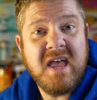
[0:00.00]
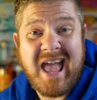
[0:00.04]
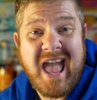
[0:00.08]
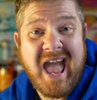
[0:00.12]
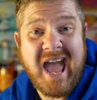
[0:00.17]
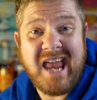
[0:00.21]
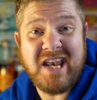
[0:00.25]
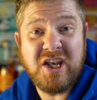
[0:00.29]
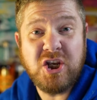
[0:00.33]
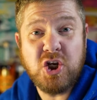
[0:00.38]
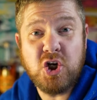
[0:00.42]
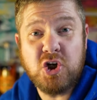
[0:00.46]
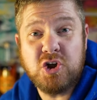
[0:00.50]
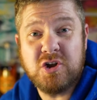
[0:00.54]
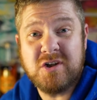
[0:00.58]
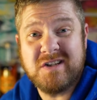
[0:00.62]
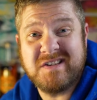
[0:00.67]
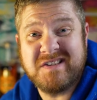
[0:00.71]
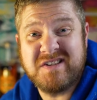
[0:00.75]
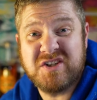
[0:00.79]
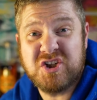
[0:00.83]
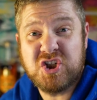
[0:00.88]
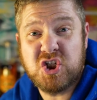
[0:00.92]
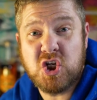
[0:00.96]
and you're
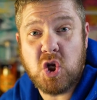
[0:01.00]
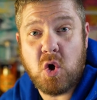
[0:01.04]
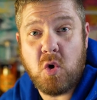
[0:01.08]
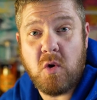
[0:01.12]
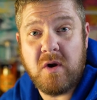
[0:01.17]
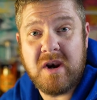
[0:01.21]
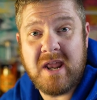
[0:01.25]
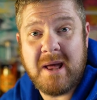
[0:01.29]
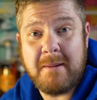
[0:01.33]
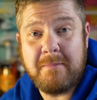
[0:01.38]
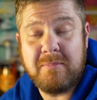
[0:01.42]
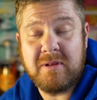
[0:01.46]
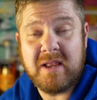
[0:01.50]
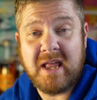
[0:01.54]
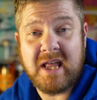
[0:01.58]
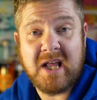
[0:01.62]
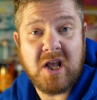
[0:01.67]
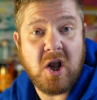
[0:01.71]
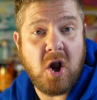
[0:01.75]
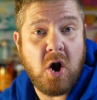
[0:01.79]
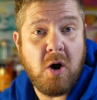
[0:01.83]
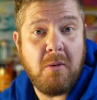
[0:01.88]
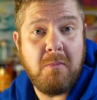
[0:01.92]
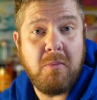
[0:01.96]
just showing up
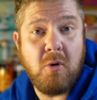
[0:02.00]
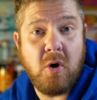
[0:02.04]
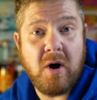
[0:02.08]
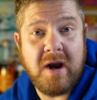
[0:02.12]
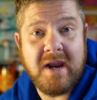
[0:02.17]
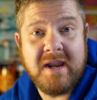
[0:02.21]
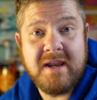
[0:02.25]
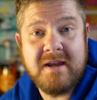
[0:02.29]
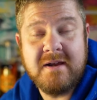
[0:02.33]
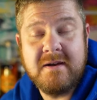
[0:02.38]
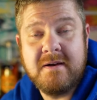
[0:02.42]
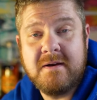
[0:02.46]
like, oh boy,